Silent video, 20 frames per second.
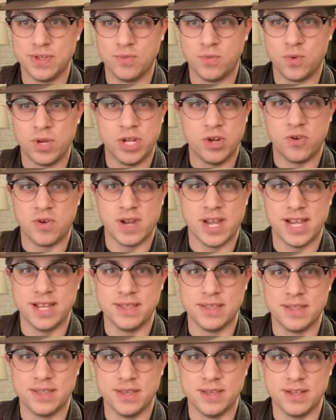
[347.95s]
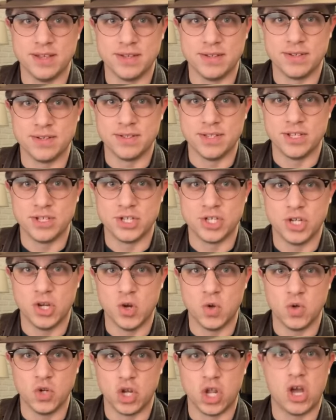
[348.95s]
recreate the
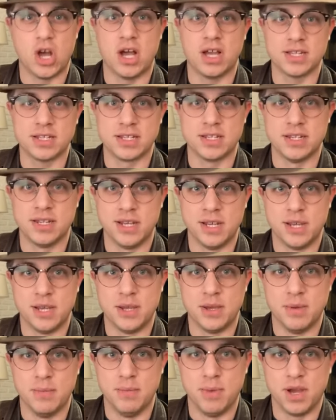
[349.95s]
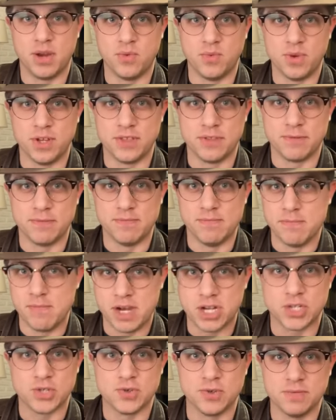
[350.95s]
show Lost, but with
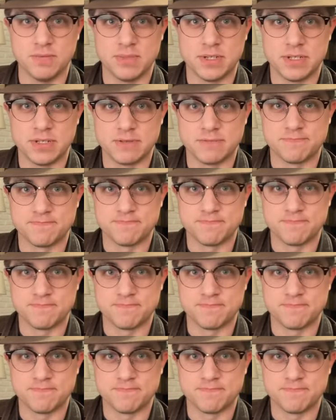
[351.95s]
mushrooms.